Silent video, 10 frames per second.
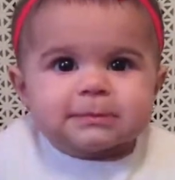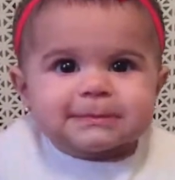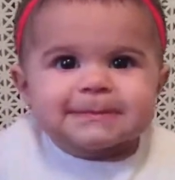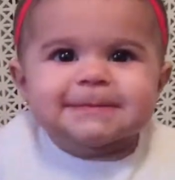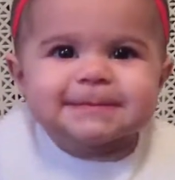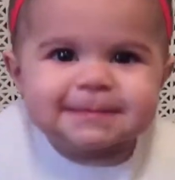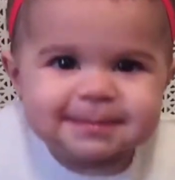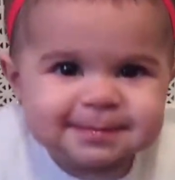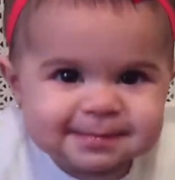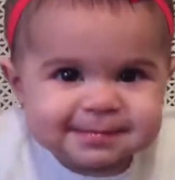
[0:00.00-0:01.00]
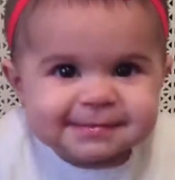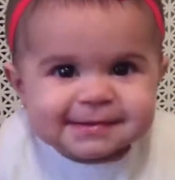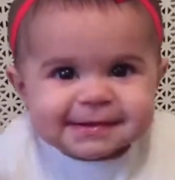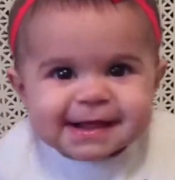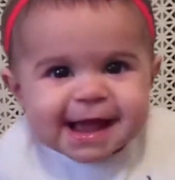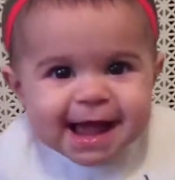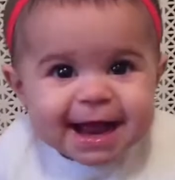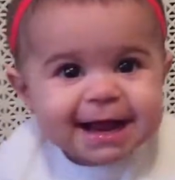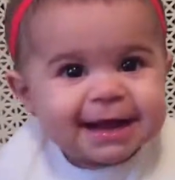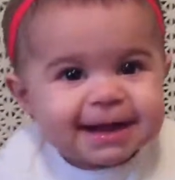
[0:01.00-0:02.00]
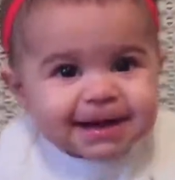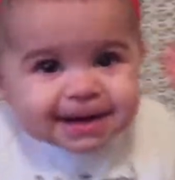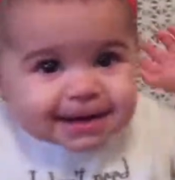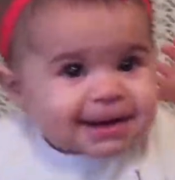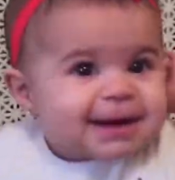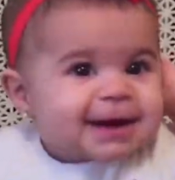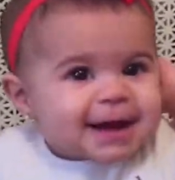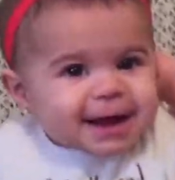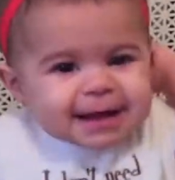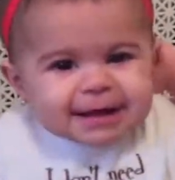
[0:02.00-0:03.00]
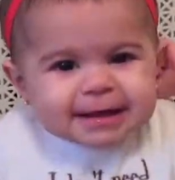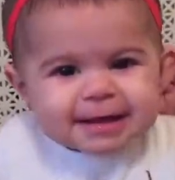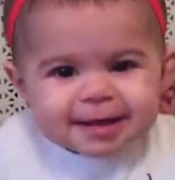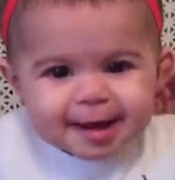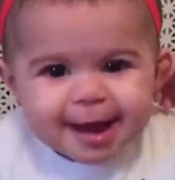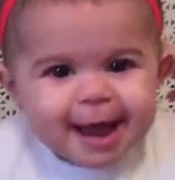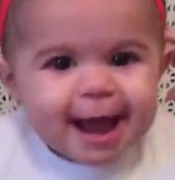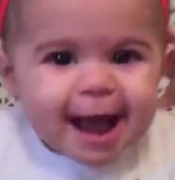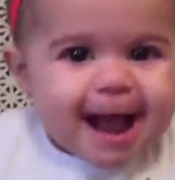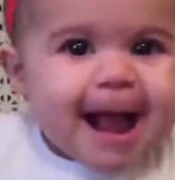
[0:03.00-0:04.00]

I was just taking a picture of little mama here with her